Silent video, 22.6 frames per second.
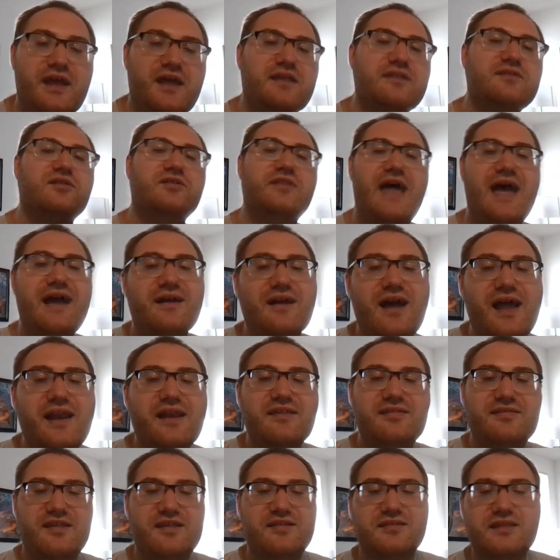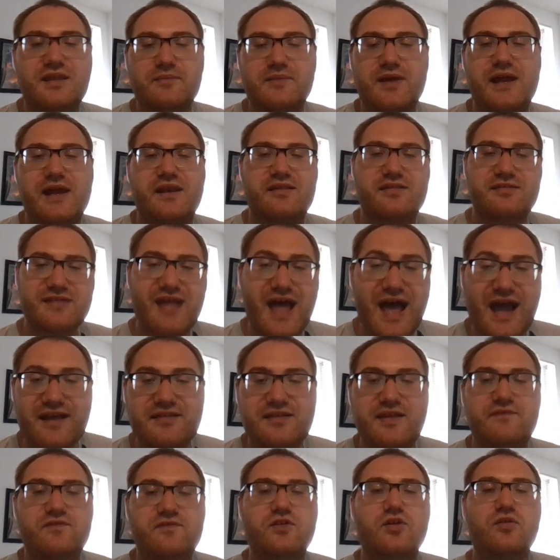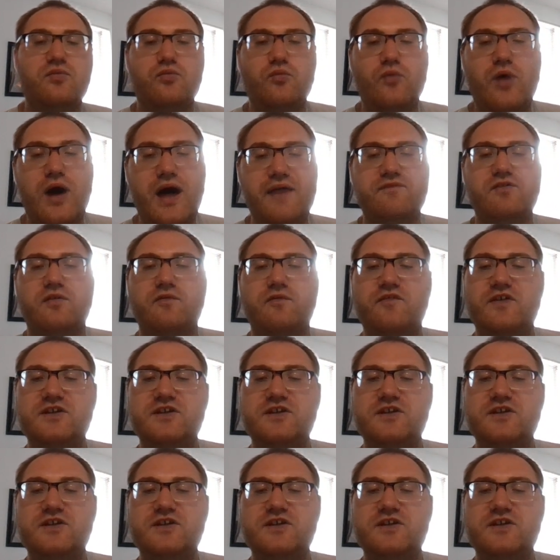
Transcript: So that kind of system kind of sucks if you're a